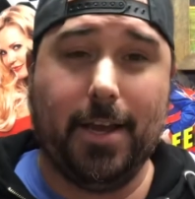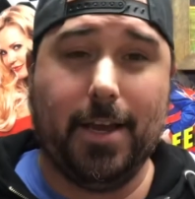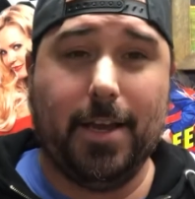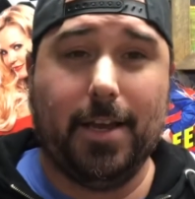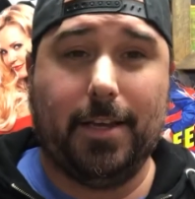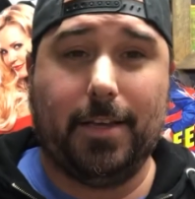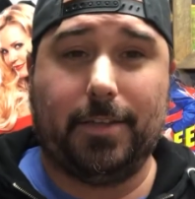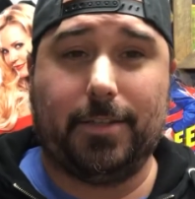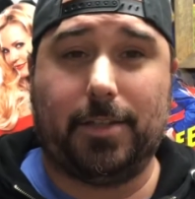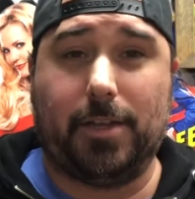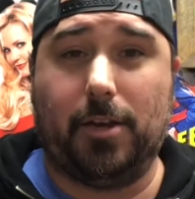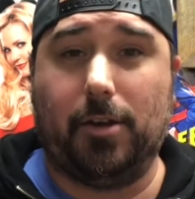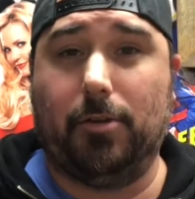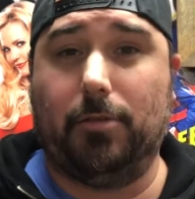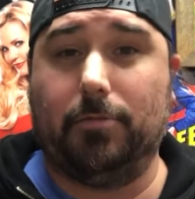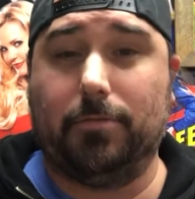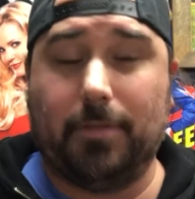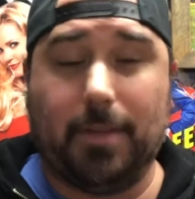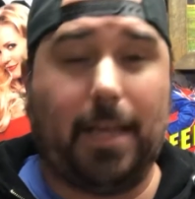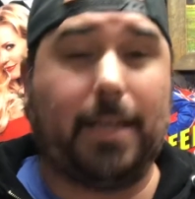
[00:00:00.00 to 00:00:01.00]

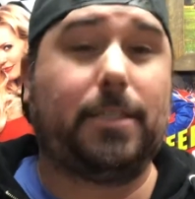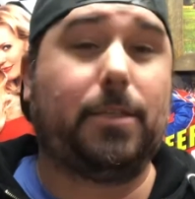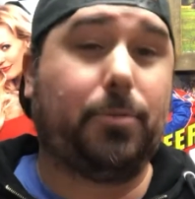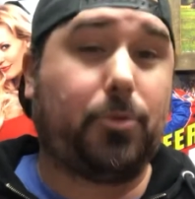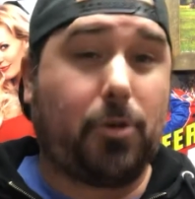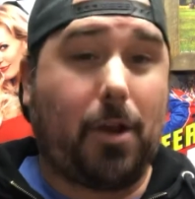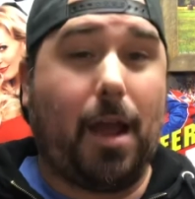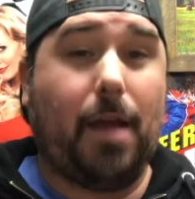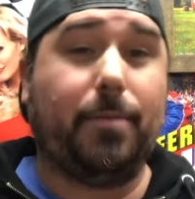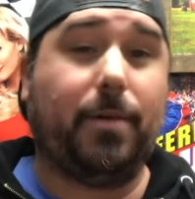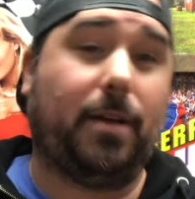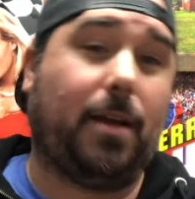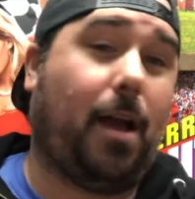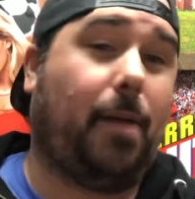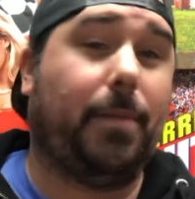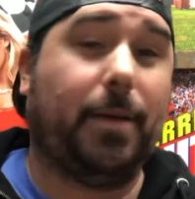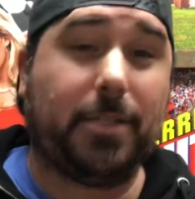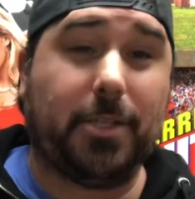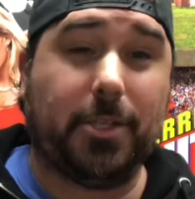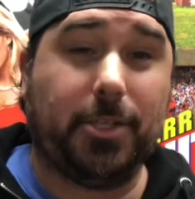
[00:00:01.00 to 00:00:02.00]
So like, subscribe, and
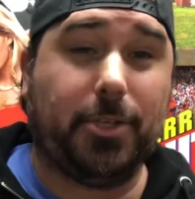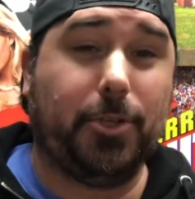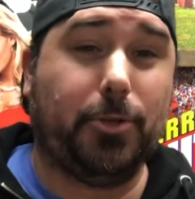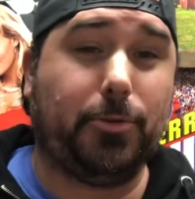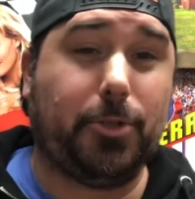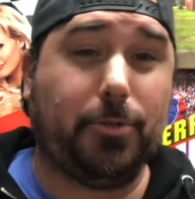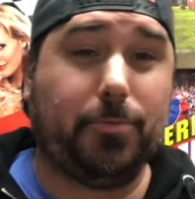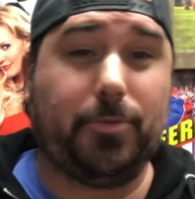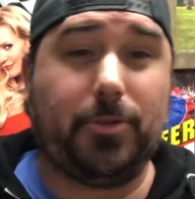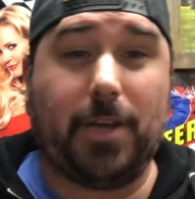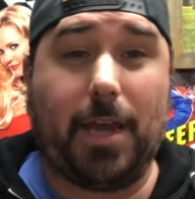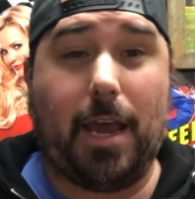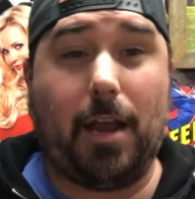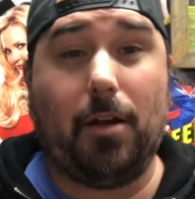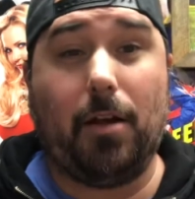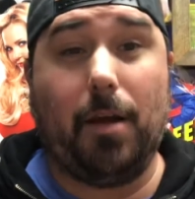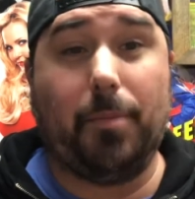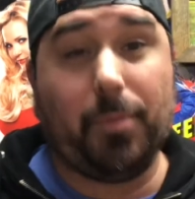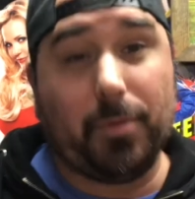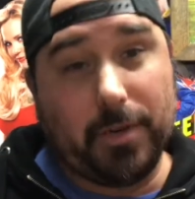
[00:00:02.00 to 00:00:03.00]
comment to the YouTube
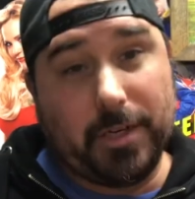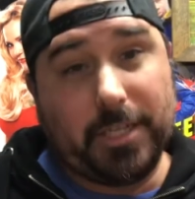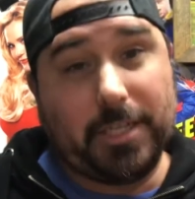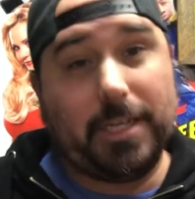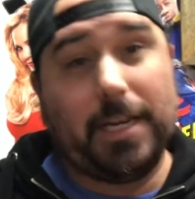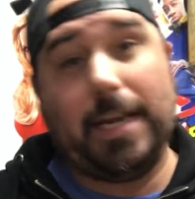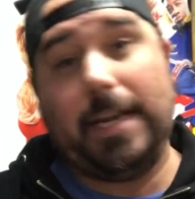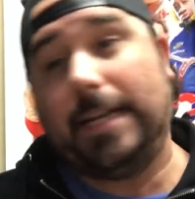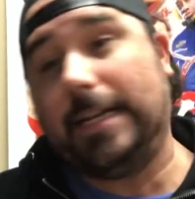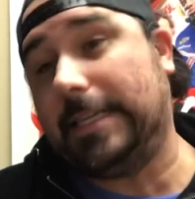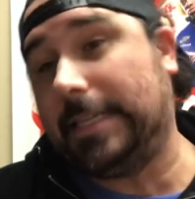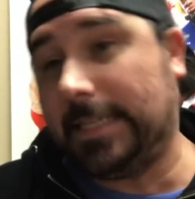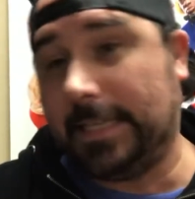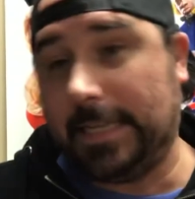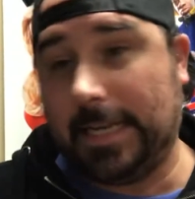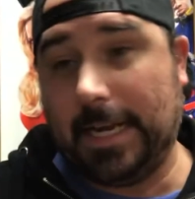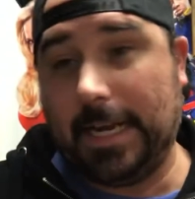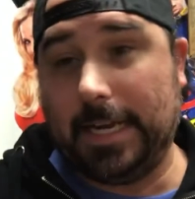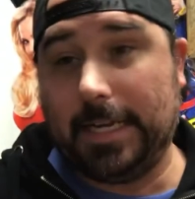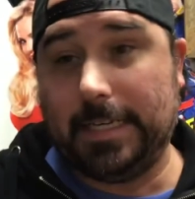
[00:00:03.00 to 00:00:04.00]
channel. I appreciate it,
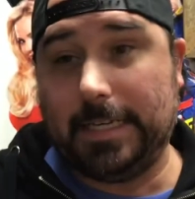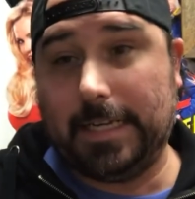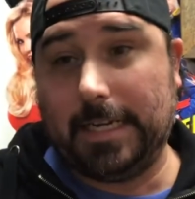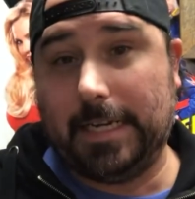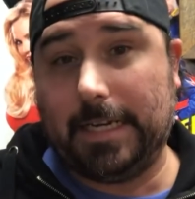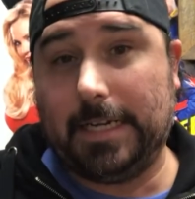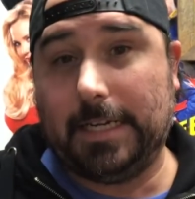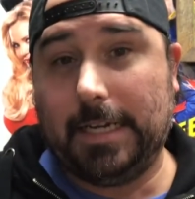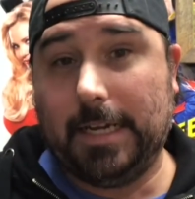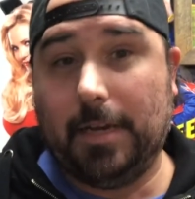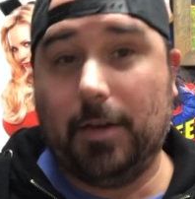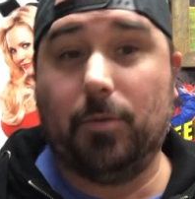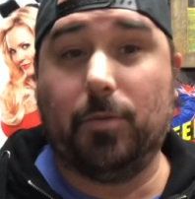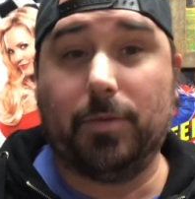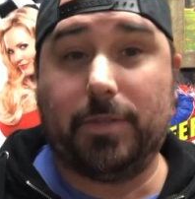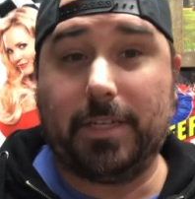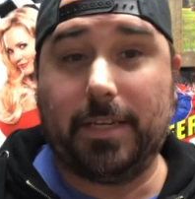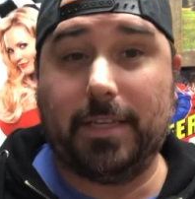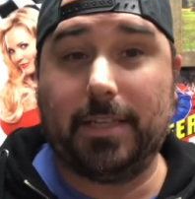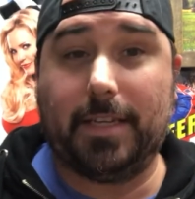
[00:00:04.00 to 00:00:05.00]
and we'll
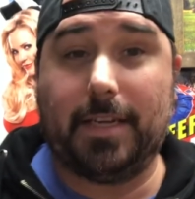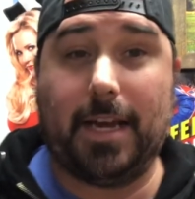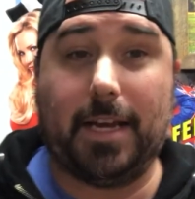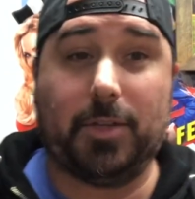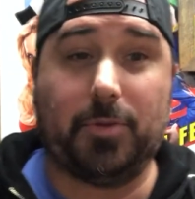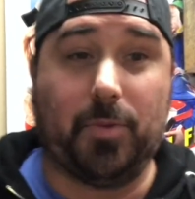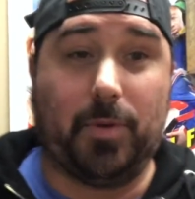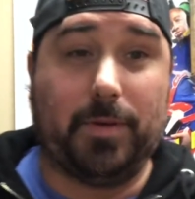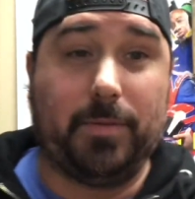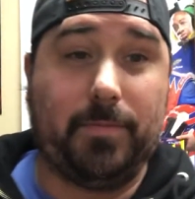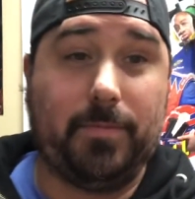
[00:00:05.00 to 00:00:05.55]
see you in the next one.